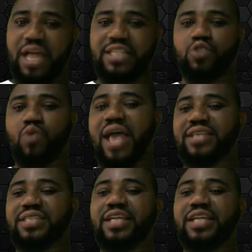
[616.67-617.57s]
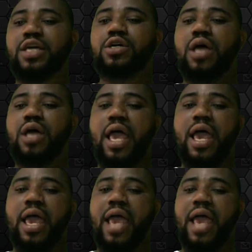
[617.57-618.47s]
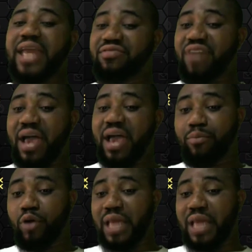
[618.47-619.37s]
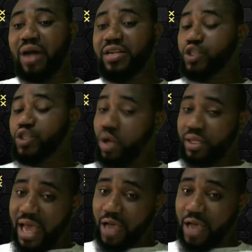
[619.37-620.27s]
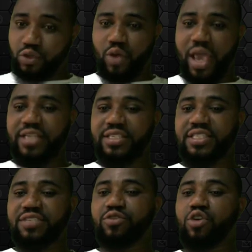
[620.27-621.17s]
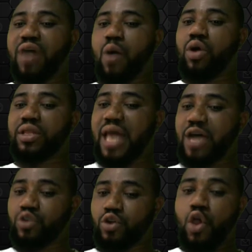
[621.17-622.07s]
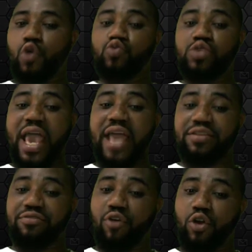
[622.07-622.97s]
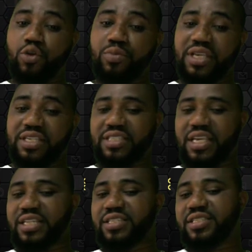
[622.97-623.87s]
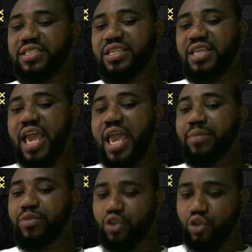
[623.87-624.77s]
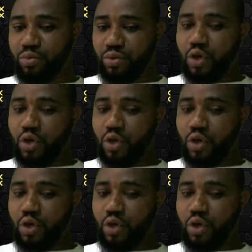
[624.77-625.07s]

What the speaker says: That is why I said I brought about this 1000. So n is cv over 1000, where the volume is in cm cube.